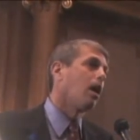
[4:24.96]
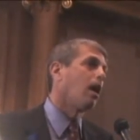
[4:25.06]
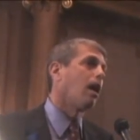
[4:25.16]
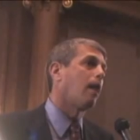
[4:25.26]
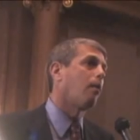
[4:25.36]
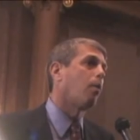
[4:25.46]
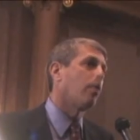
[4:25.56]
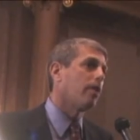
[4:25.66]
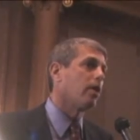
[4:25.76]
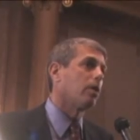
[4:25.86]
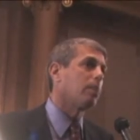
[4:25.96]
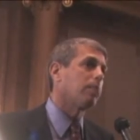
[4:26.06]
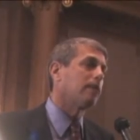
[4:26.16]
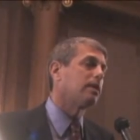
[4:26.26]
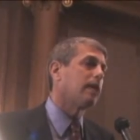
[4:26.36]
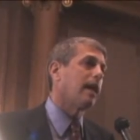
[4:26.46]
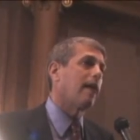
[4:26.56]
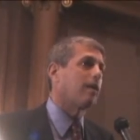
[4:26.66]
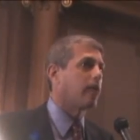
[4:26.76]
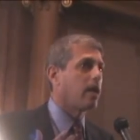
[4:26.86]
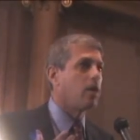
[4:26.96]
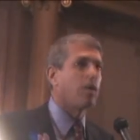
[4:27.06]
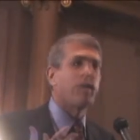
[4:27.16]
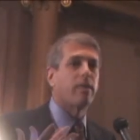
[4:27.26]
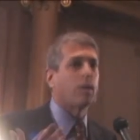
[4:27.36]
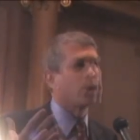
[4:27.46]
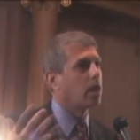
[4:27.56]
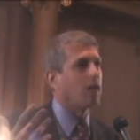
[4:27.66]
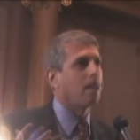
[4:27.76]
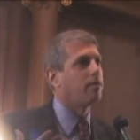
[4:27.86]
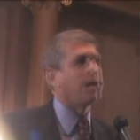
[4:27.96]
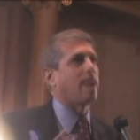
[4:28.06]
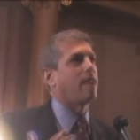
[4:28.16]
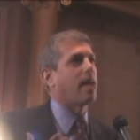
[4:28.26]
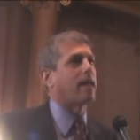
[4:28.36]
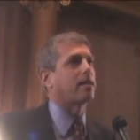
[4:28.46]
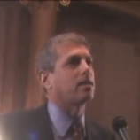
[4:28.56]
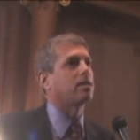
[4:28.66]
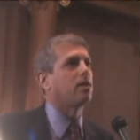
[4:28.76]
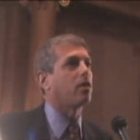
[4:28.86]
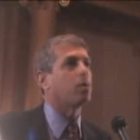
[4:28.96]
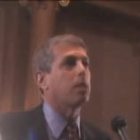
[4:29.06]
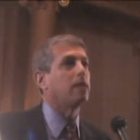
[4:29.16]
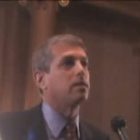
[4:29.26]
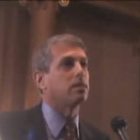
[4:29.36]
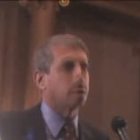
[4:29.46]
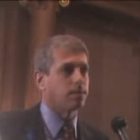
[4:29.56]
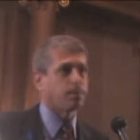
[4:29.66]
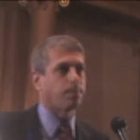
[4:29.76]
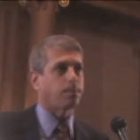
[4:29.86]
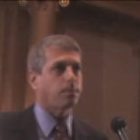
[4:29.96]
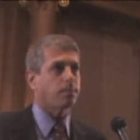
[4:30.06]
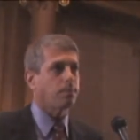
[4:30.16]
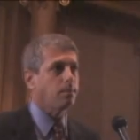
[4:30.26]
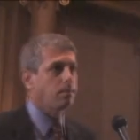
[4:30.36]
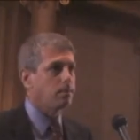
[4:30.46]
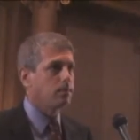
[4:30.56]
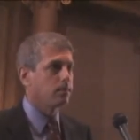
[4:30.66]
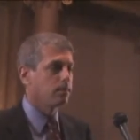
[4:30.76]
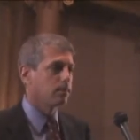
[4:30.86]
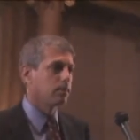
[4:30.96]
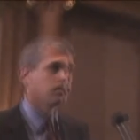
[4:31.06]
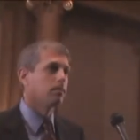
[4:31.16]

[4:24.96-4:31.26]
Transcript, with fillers: uh, we're the only place that they have, and I know that they would love to have that access in other places. Thank you, Mister Schechter.